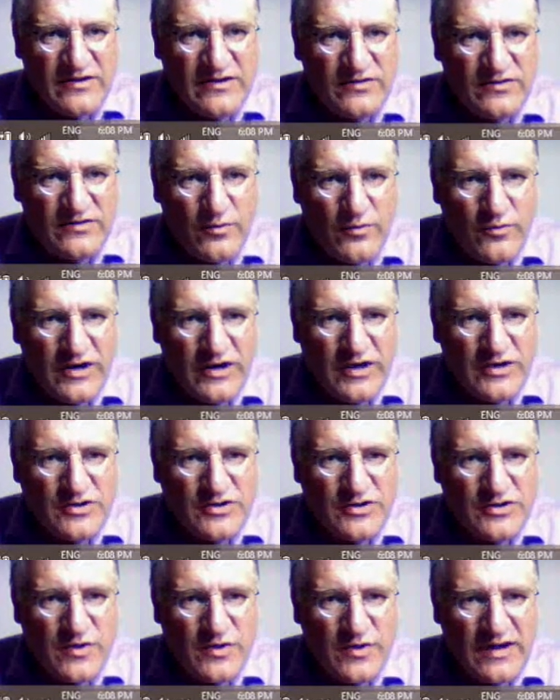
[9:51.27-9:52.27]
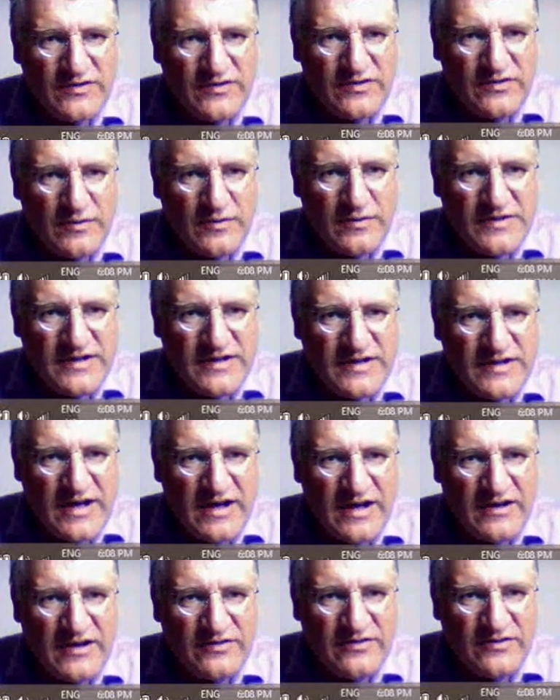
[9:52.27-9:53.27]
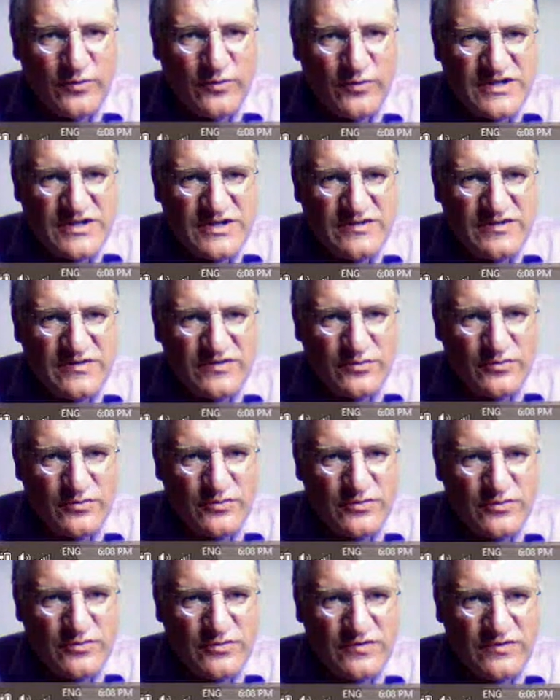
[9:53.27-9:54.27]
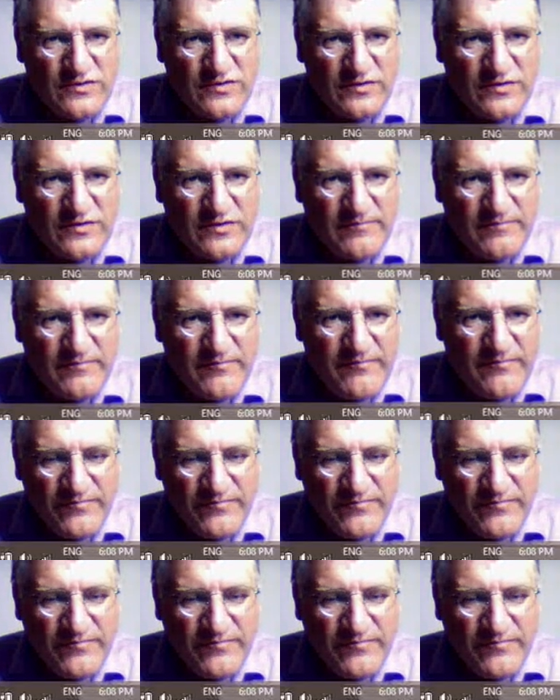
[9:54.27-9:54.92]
So we're going to try something else, which is roots.